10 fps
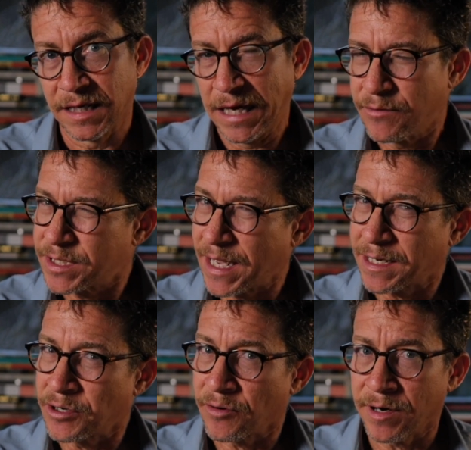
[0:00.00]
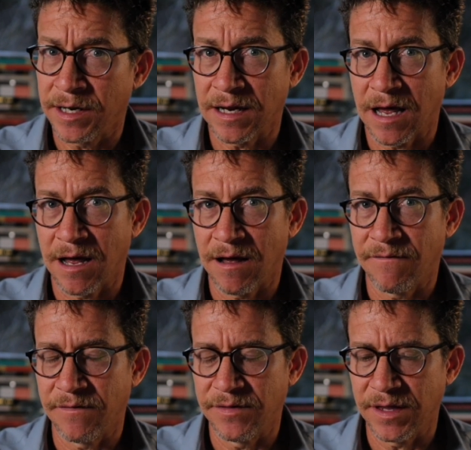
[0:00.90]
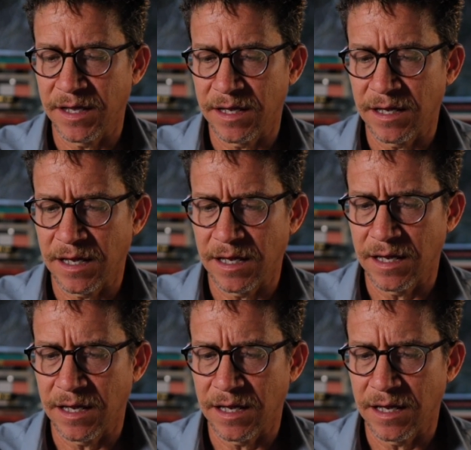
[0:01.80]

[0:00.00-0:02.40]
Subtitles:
He was ignorant of the